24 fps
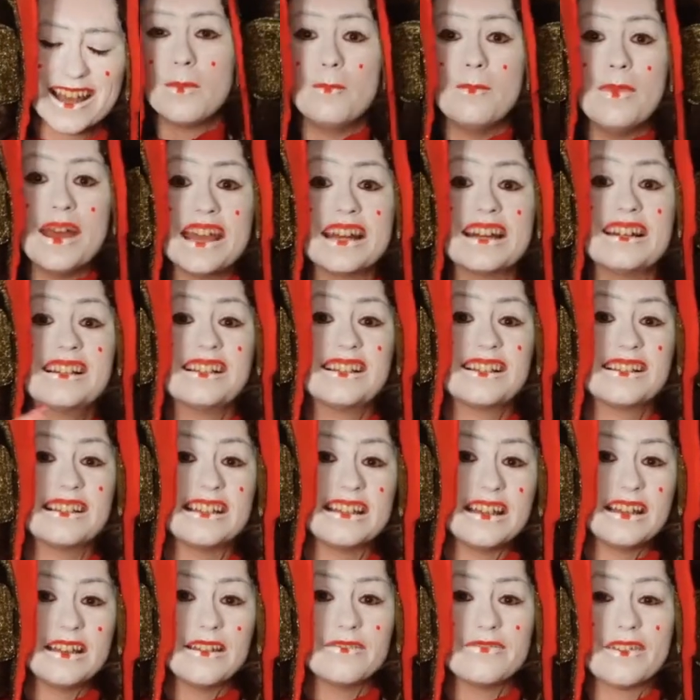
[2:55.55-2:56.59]
made a
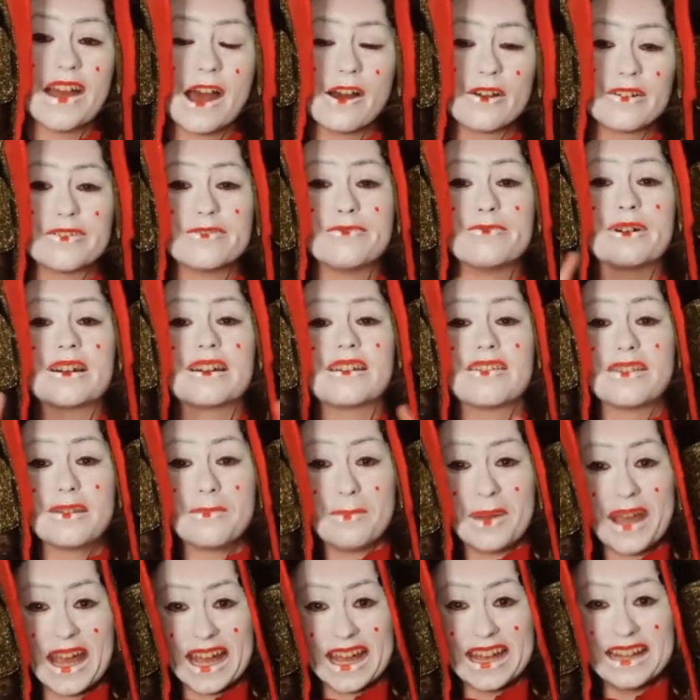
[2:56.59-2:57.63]
sleeve out of one of the
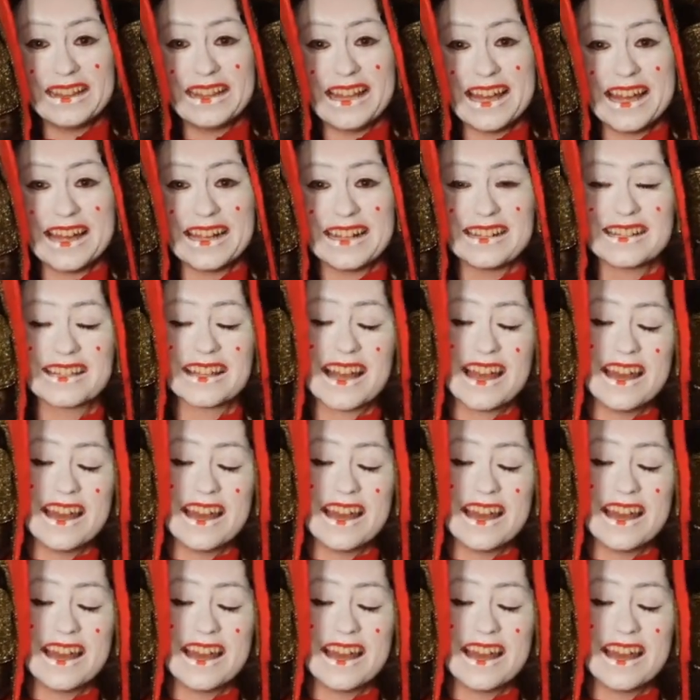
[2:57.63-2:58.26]
pant legs,